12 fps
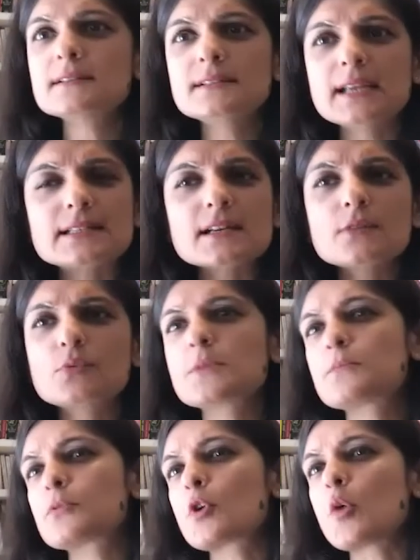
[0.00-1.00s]
data, we
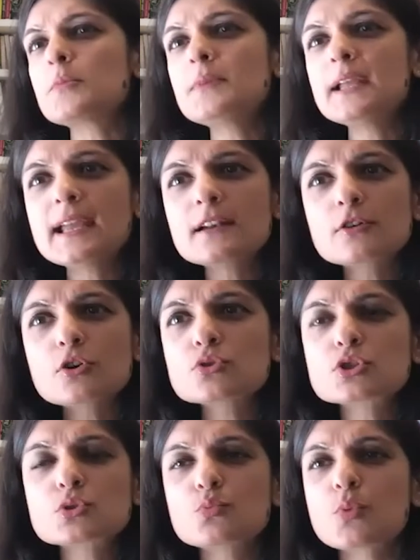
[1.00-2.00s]
can probably get
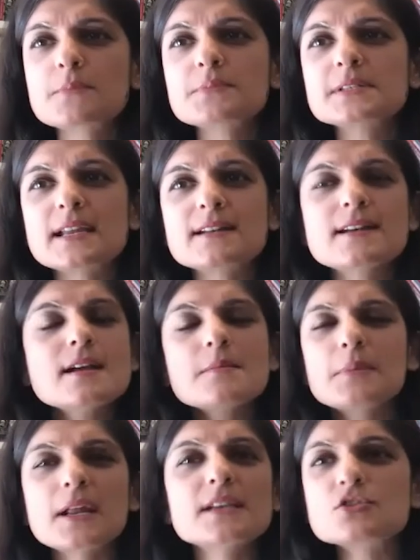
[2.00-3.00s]
close to 1%,
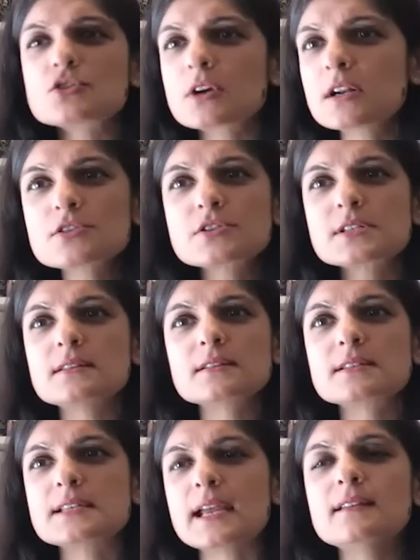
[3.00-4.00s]
but I struggle to see
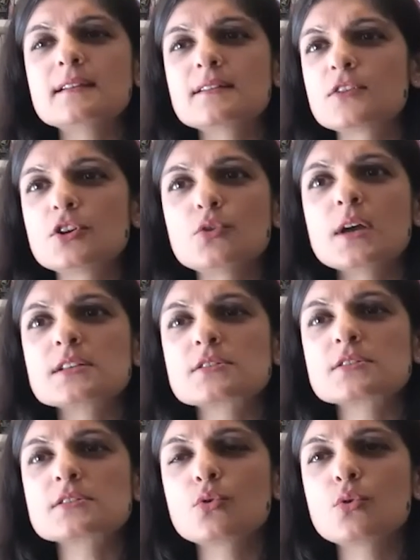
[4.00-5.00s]
the 10-year in the
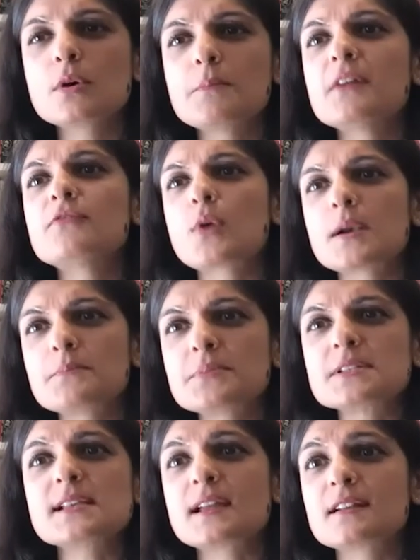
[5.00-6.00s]
U.S. go above
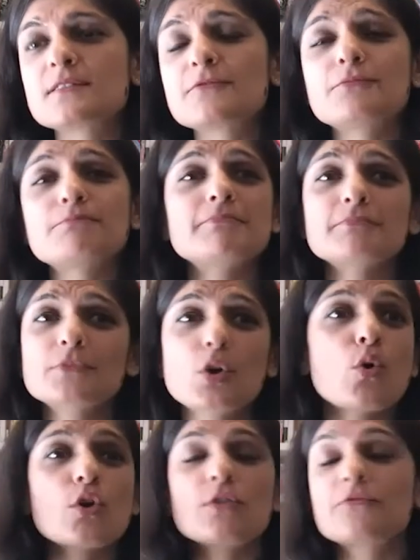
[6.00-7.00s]
1%
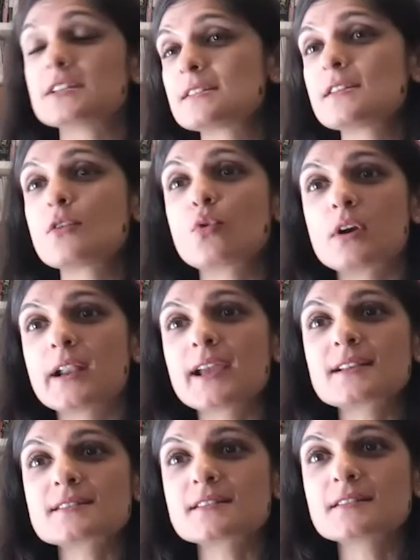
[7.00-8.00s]
all of this year or
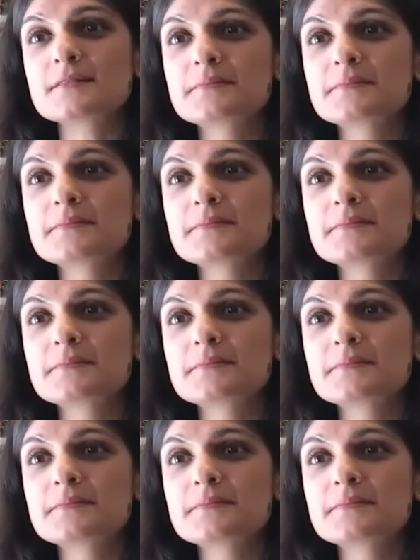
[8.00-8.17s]
next year.